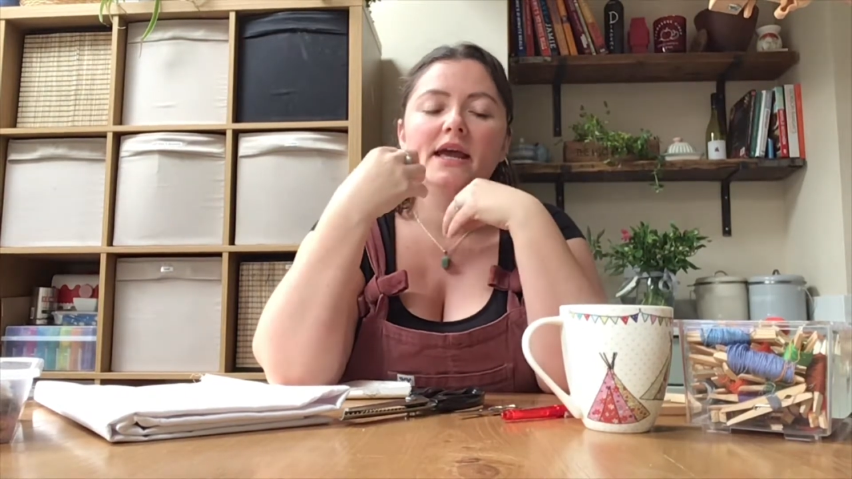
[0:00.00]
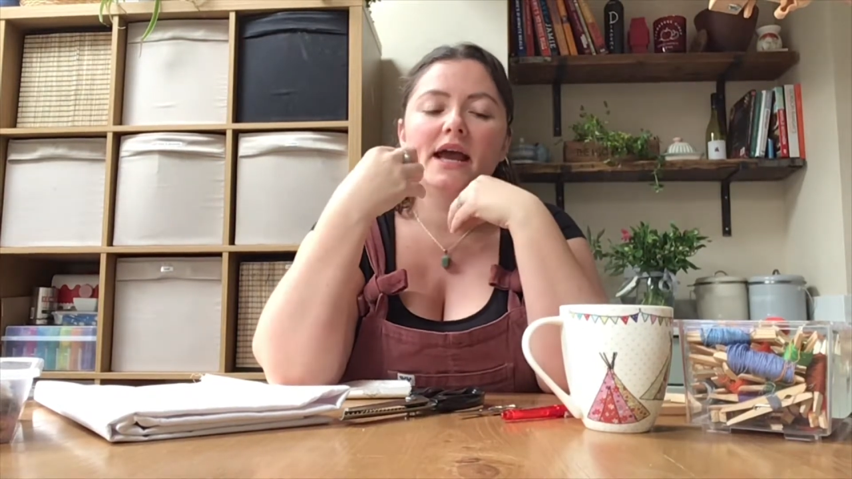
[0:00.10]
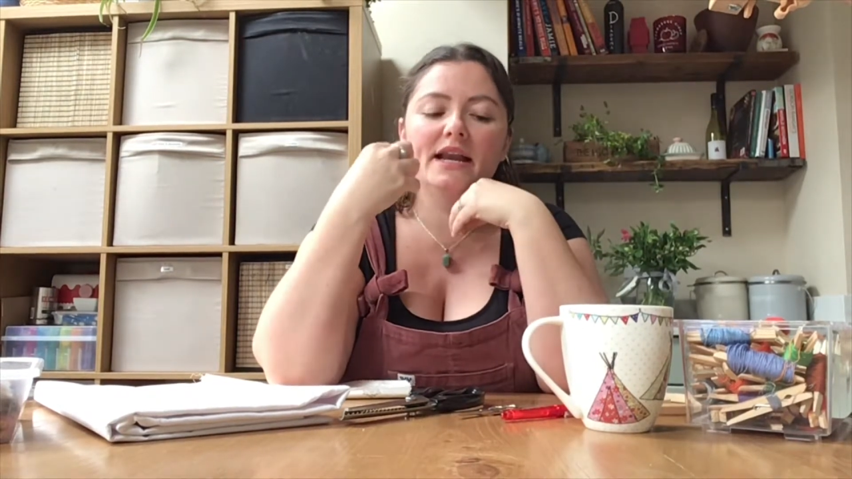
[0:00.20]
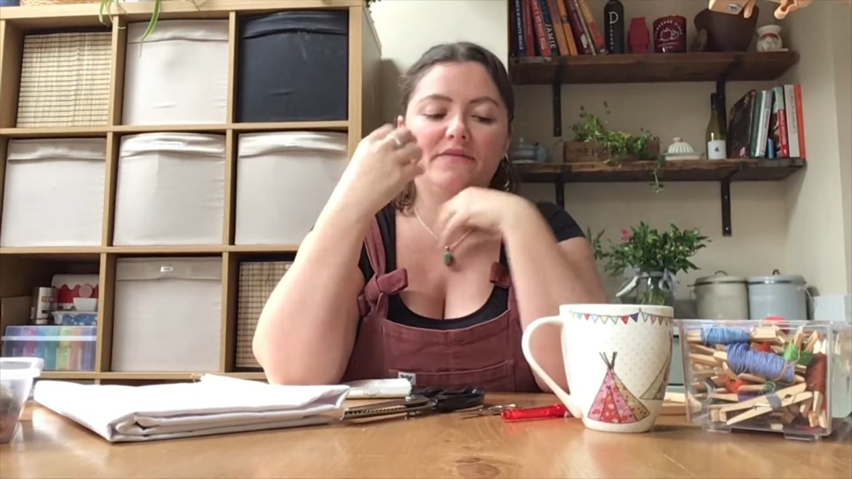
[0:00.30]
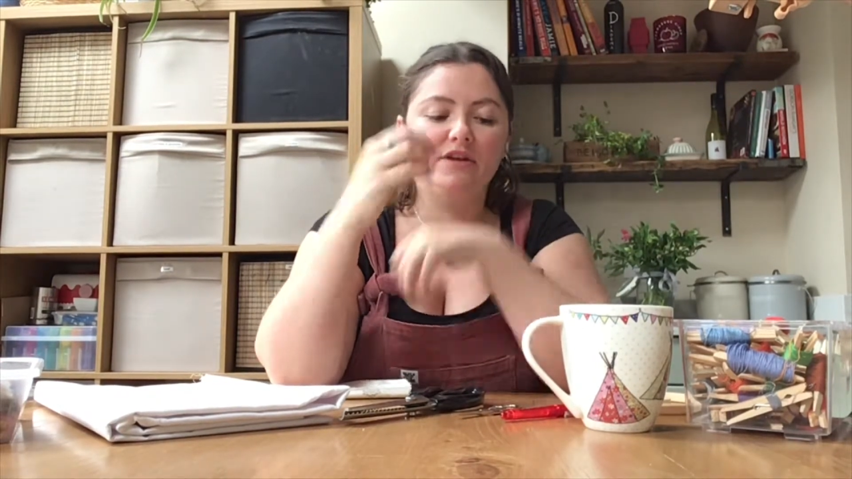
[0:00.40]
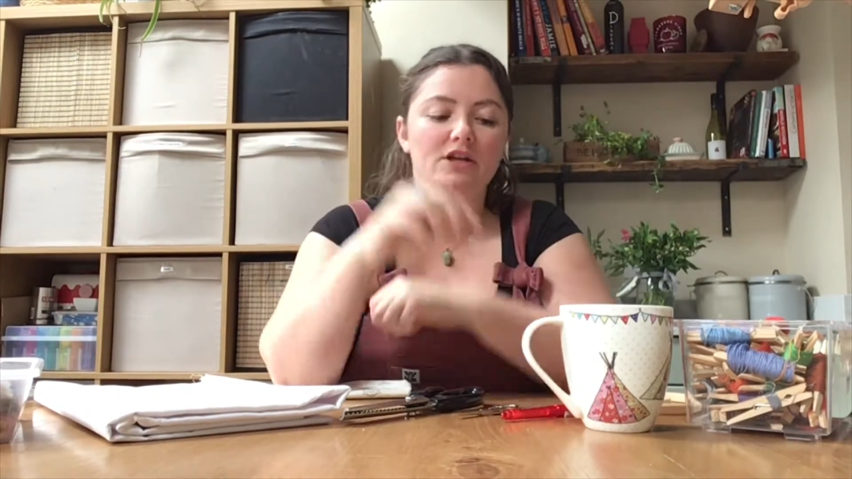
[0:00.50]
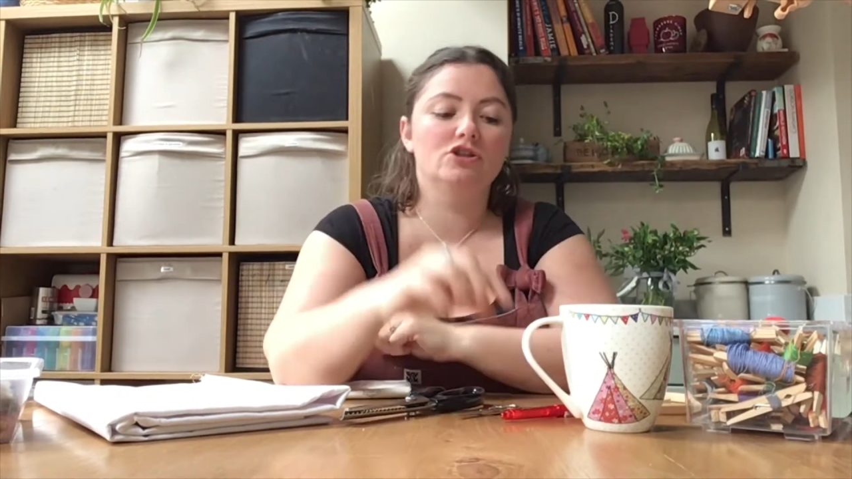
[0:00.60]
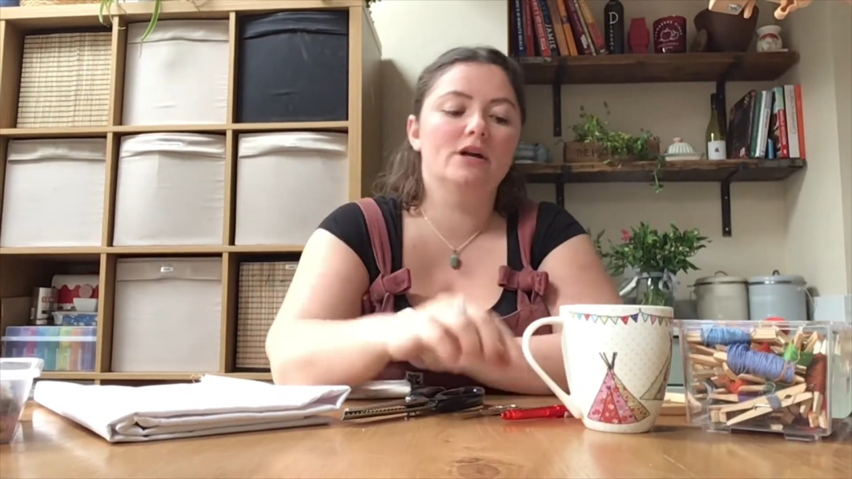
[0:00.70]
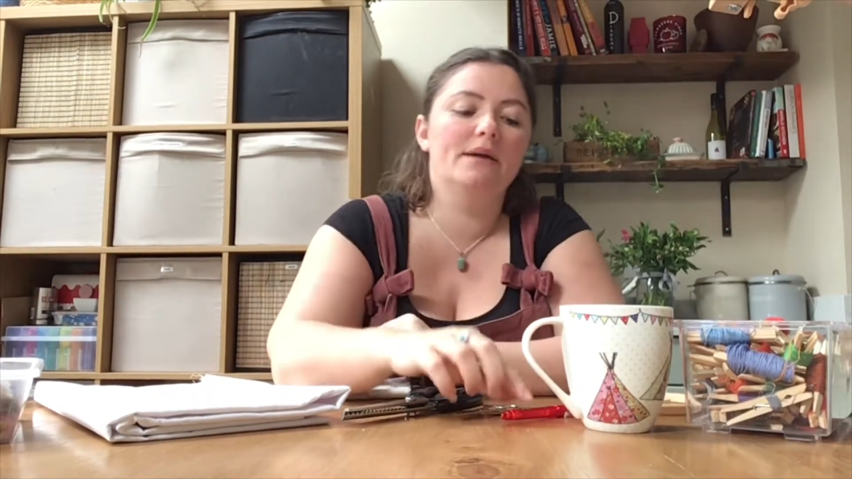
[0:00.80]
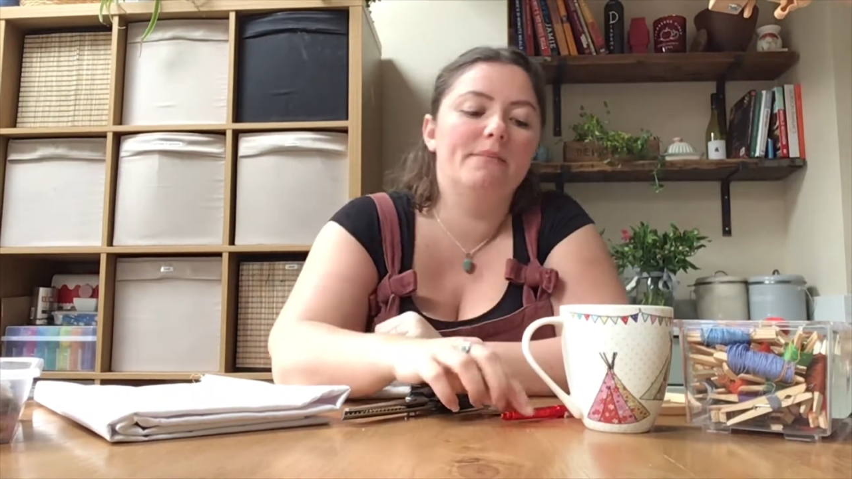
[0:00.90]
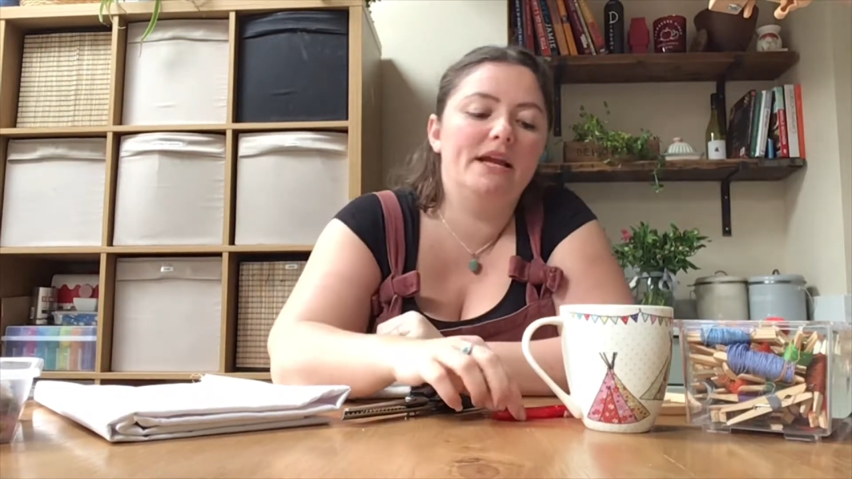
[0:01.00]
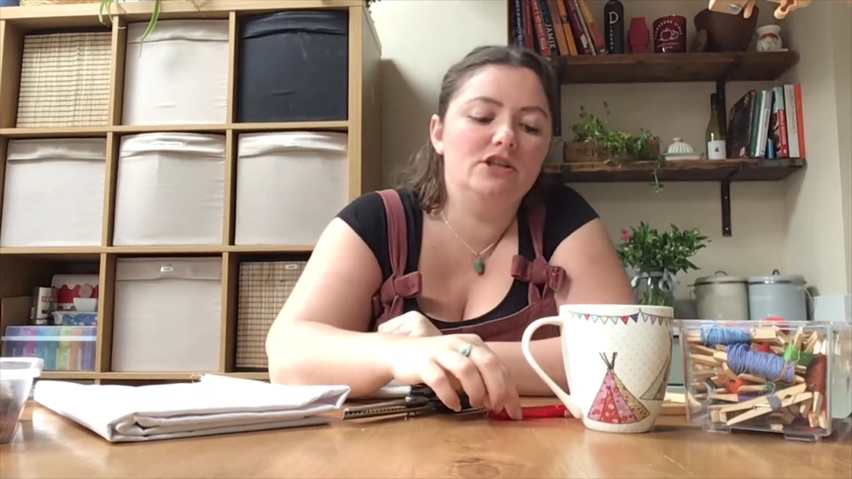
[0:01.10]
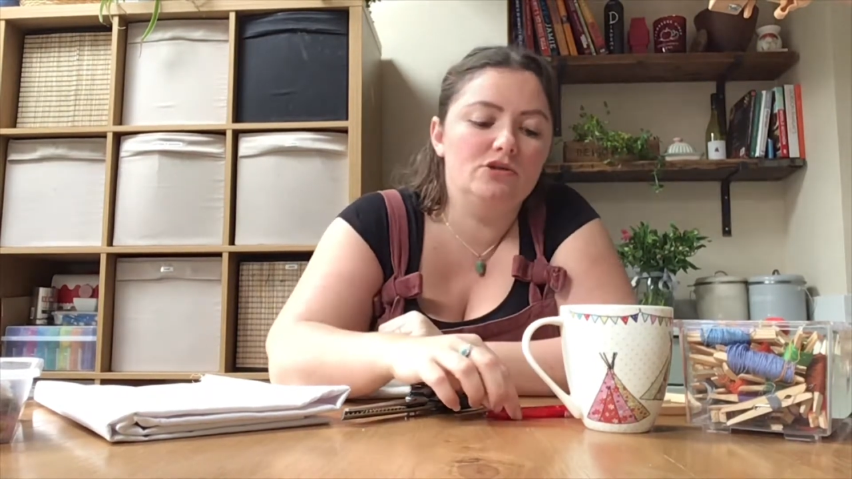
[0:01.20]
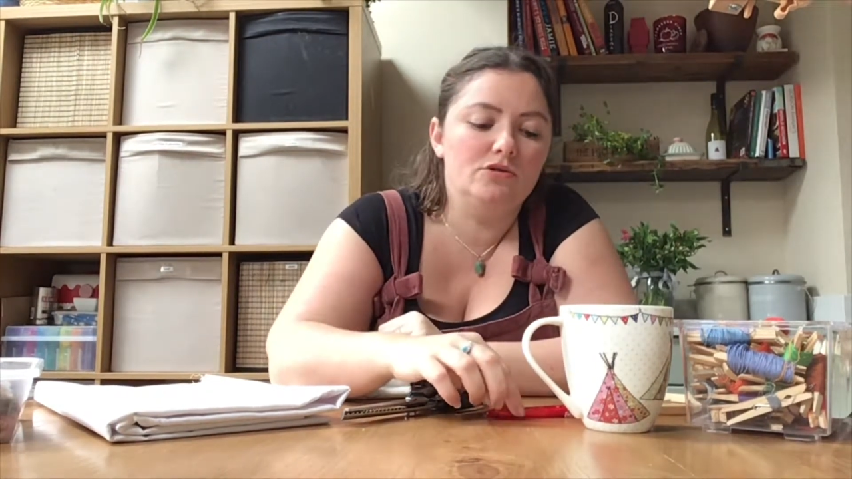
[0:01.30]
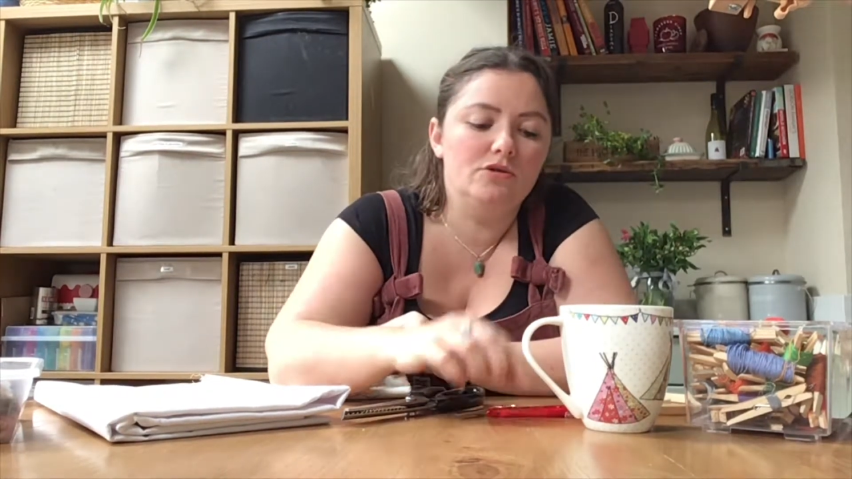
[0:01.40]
And if you can try and make sure